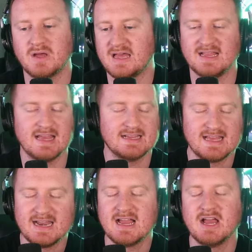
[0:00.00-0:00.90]
But
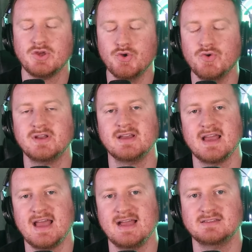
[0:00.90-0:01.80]
getting
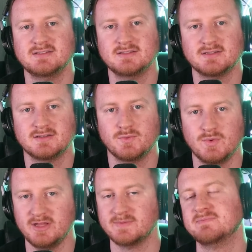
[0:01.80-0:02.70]
Ayuk and
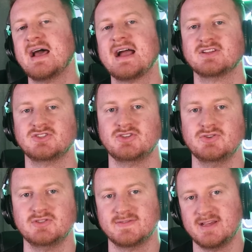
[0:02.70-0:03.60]
Williams back is
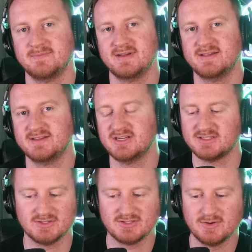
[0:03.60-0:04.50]
huge for them. And the
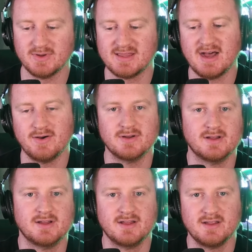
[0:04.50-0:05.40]
Jets are still without
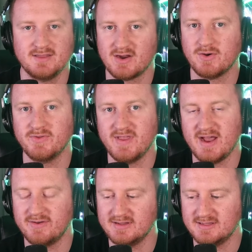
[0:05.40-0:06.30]
their
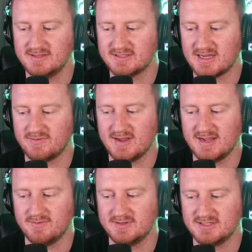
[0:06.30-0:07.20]
holdout in Hassan
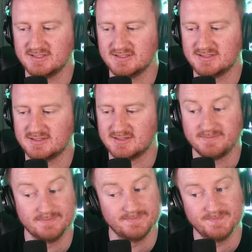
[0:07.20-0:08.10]
Reddick, which is